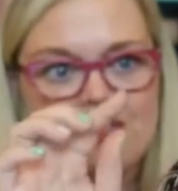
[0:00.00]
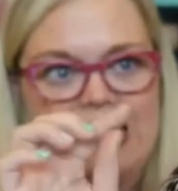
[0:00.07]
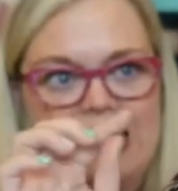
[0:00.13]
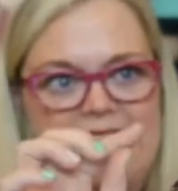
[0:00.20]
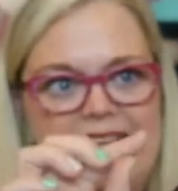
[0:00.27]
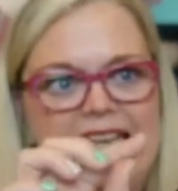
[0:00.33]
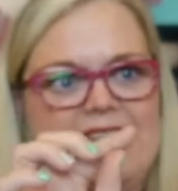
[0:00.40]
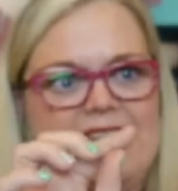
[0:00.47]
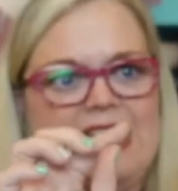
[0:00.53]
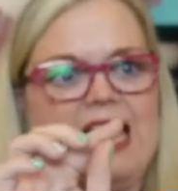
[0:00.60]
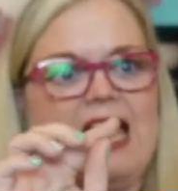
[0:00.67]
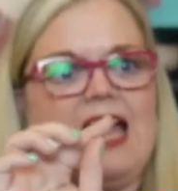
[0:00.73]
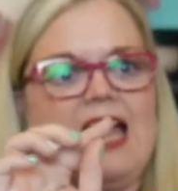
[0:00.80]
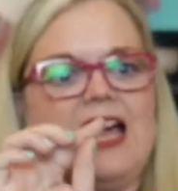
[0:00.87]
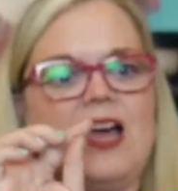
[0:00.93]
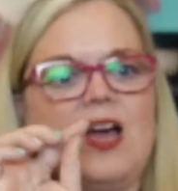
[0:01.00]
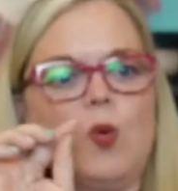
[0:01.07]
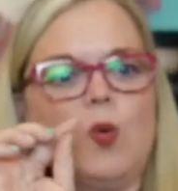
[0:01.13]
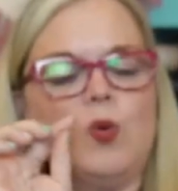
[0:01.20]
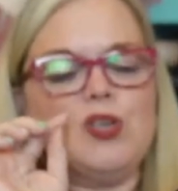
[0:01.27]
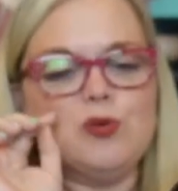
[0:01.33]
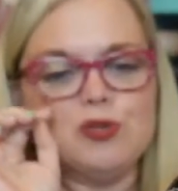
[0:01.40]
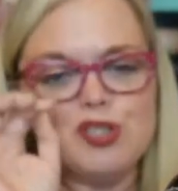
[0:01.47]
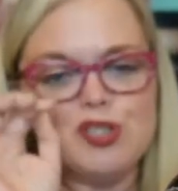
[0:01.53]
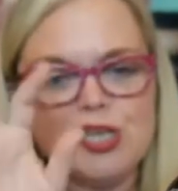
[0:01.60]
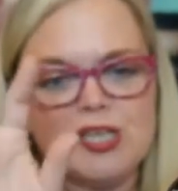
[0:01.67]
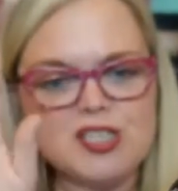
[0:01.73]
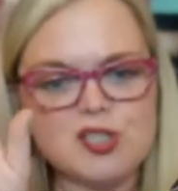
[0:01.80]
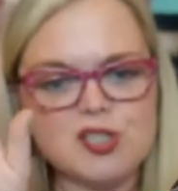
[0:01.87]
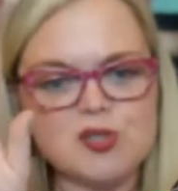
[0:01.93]
it when you
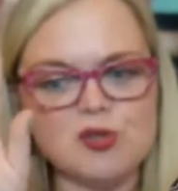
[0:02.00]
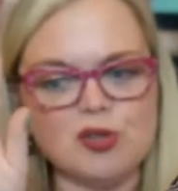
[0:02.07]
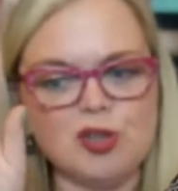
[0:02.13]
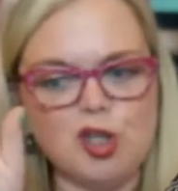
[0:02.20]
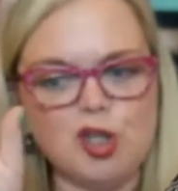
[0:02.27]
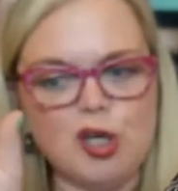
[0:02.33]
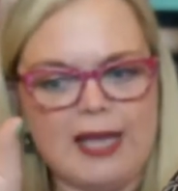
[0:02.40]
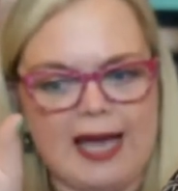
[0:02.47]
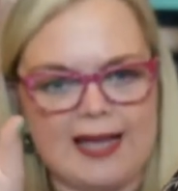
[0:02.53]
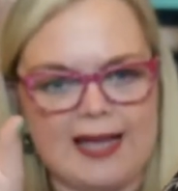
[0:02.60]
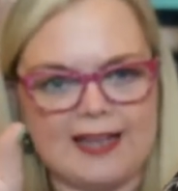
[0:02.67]
just look at it,